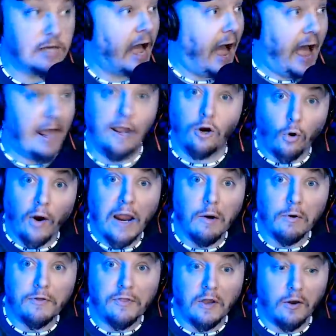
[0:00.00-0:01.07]
I agree
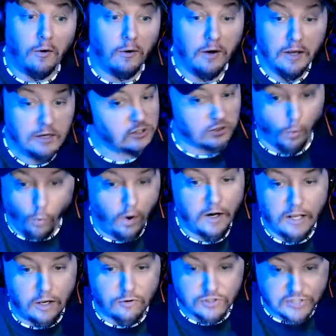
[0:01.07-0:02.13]
with you. So what are
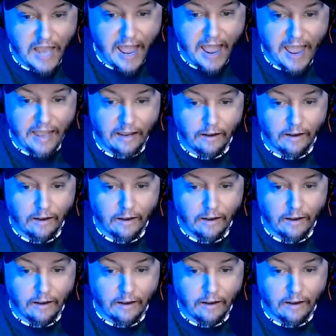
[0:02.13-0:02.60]
you saying?